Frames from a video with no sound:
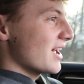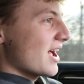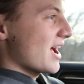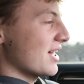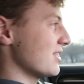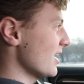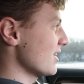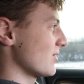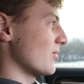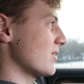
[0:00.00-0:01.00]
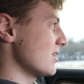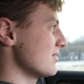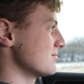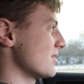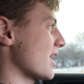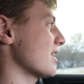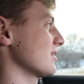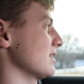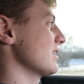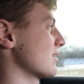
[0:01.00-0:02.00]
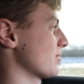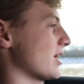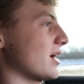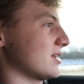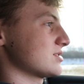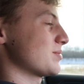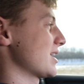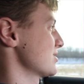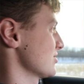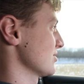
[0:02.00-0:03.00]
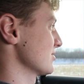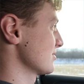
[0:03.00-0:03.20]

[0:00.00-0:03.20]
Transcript: I think I low-key had a leak when I had a spacer.